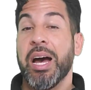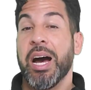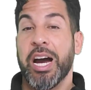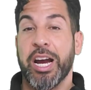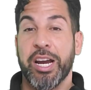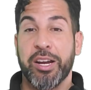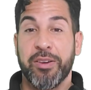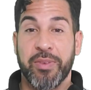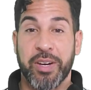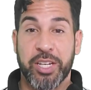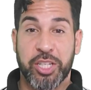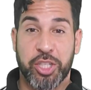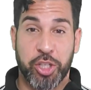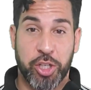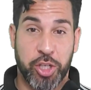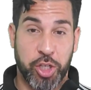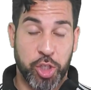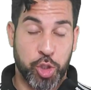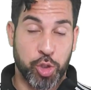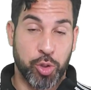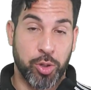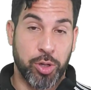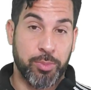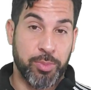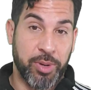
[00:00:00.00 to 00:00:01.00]
I invite you to
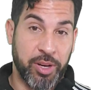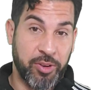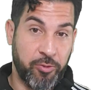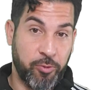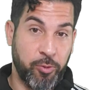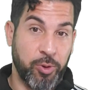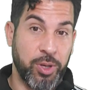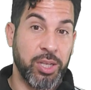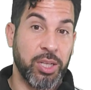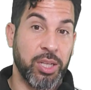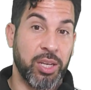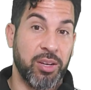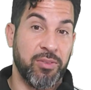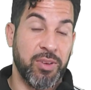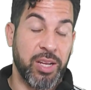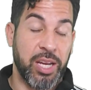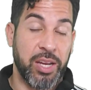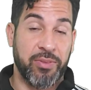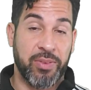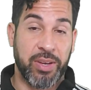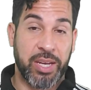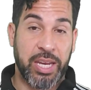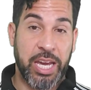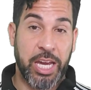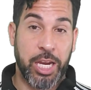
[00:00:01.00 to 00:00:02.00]
join my free Love
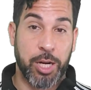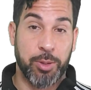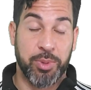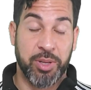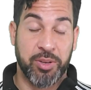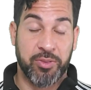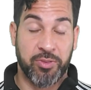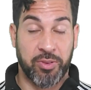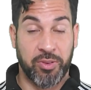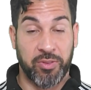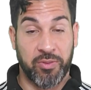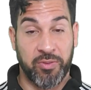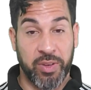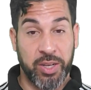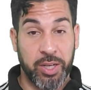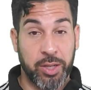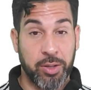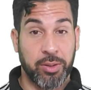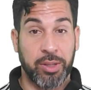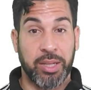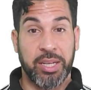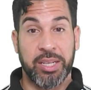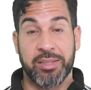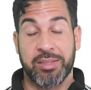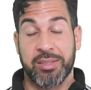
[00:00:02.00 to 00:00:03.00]
Life Academy for
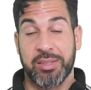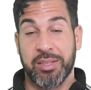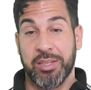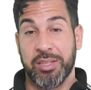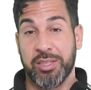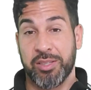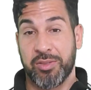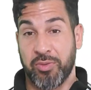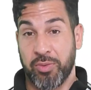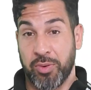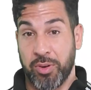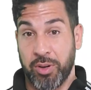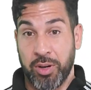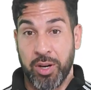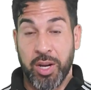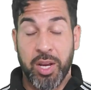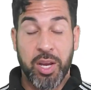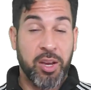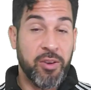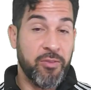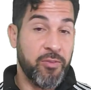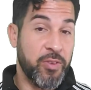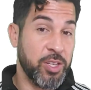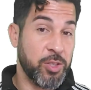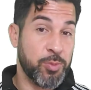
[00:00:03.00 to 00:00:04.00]
video lessons, for
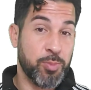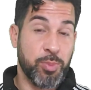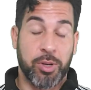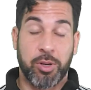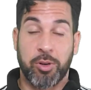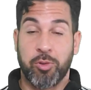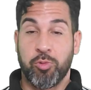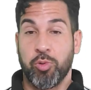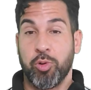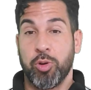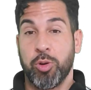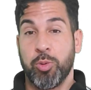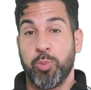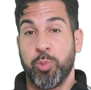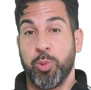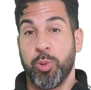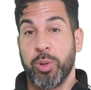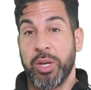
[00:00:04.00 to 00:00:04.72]
Facebook group.